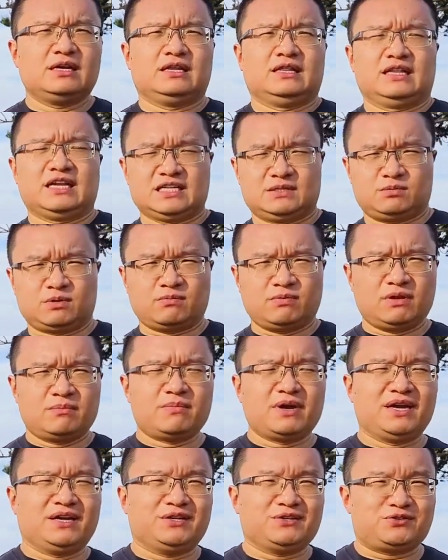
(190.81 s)
That's probably the
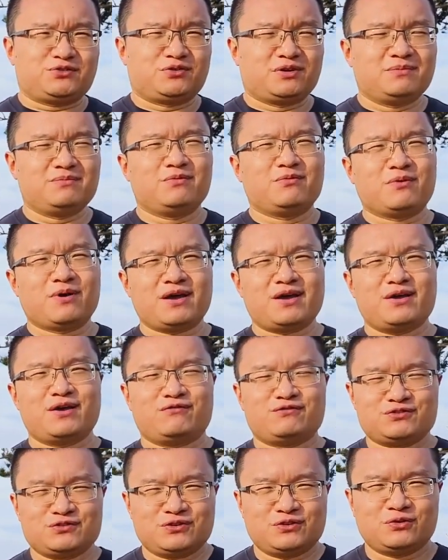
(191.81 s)
mainstream way
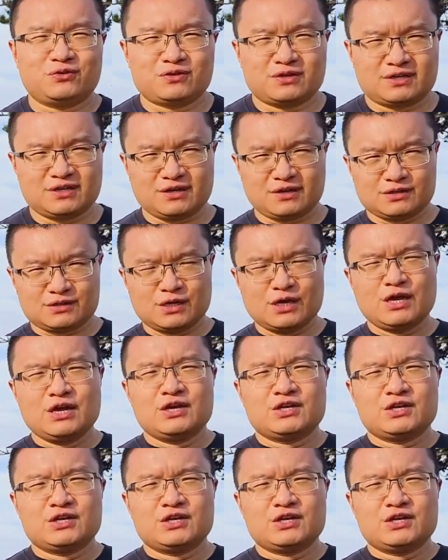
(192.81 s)
of doing all the curls.